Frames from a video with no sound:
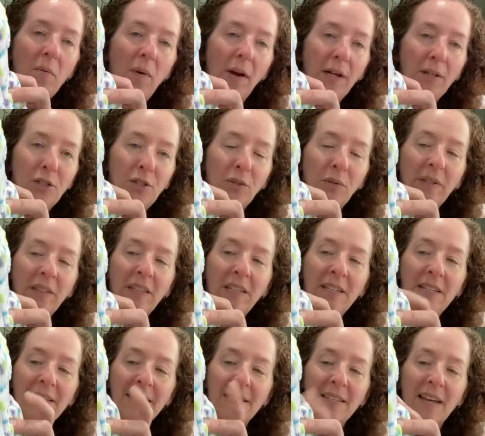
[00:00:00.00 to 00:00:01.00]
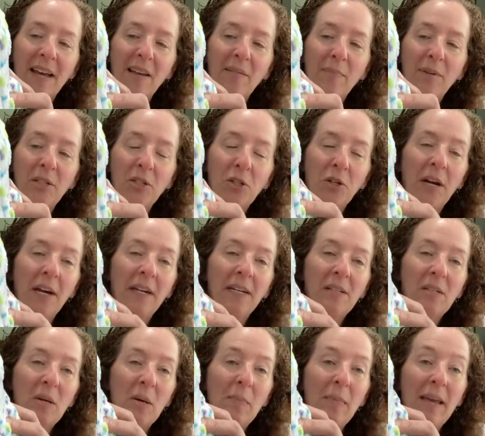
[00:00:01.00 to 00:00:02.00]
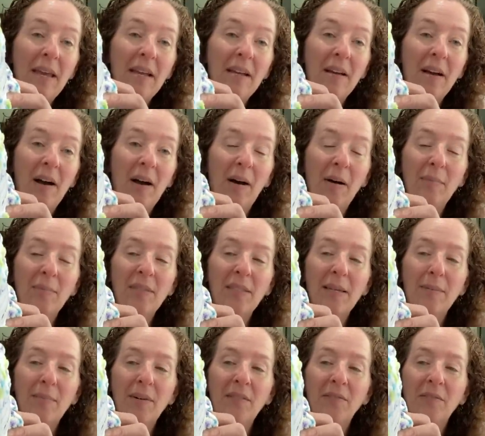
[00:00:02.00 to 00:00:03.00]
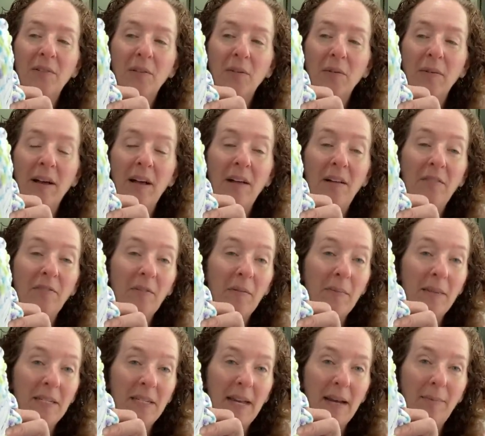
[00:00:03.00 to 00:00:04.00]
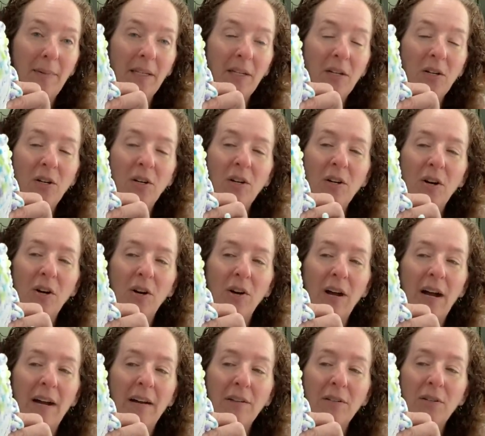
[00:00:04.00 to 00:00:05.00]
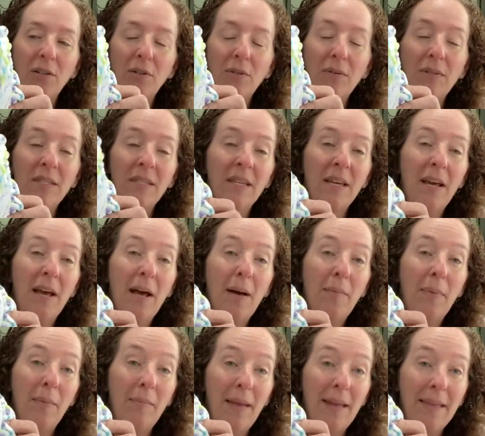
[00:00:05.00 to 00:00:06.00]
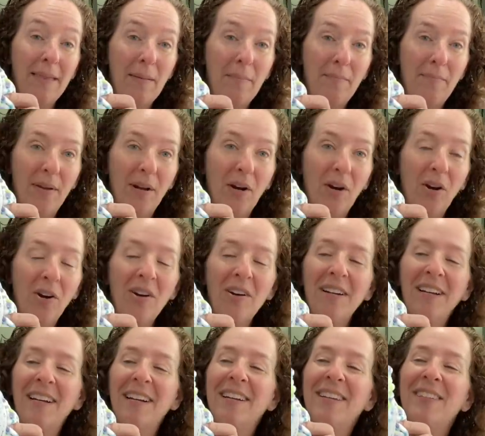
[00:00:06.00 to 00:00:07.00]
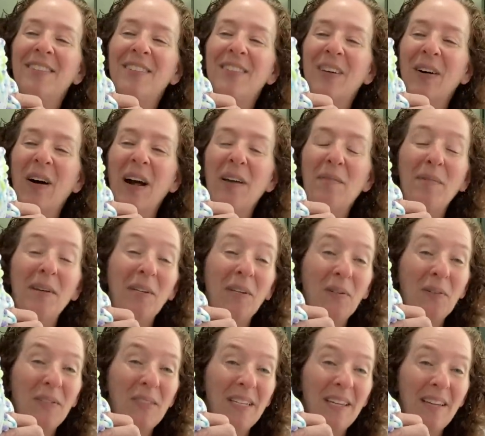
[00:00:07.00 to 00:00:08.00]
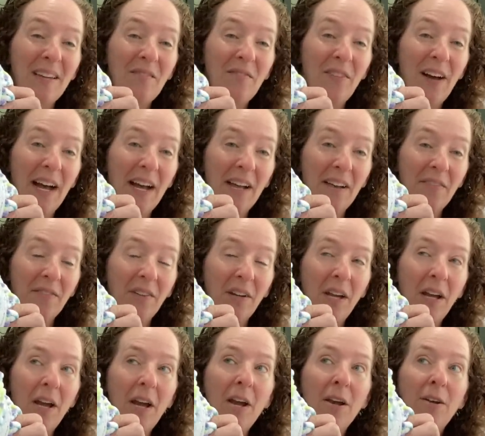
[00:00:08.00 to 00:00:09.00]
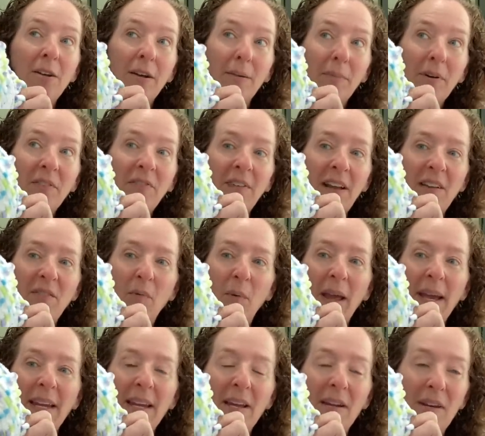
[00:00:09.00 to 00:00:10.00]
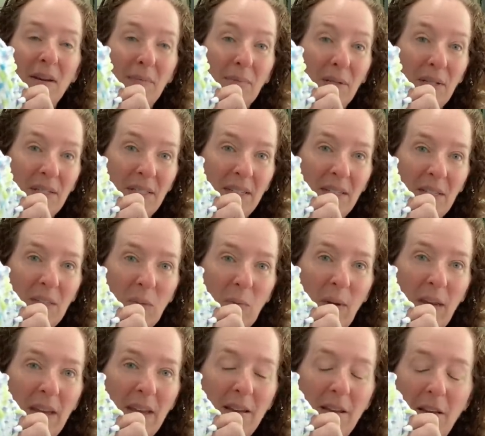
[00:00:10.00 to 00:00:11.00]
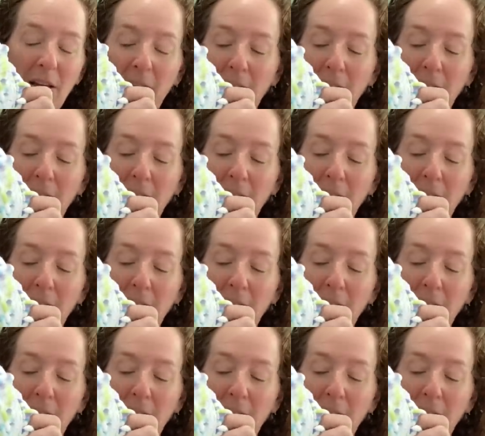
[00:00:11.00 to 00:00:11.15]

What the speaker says: want to do with these is I've been trying to make some of Laurel from the Dabbling Hook, her octos, but make them bigger. So I've been using number 5 weight and number 6 weight